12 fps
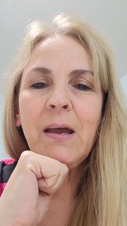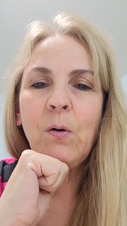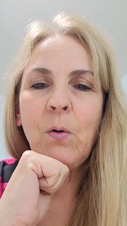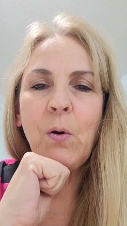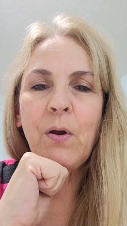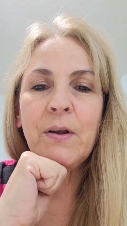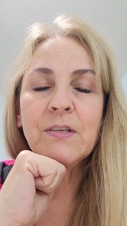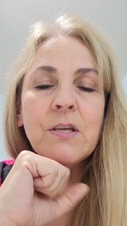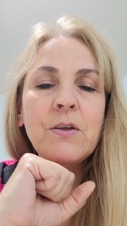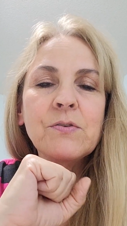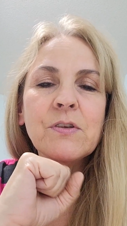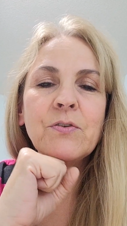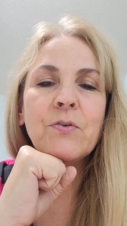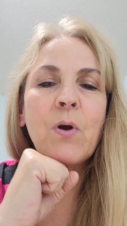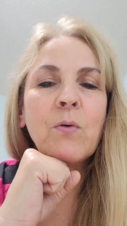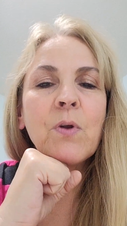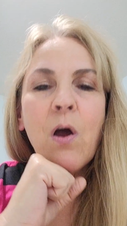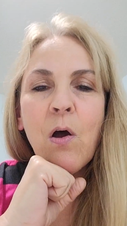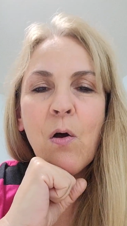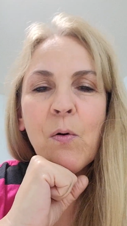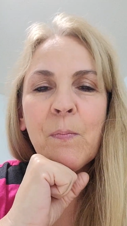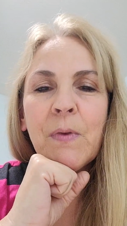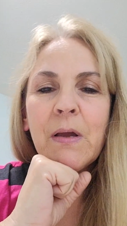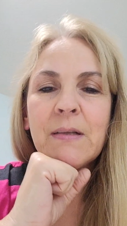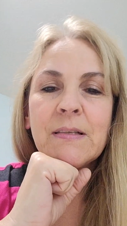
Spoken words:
or to use in your own home,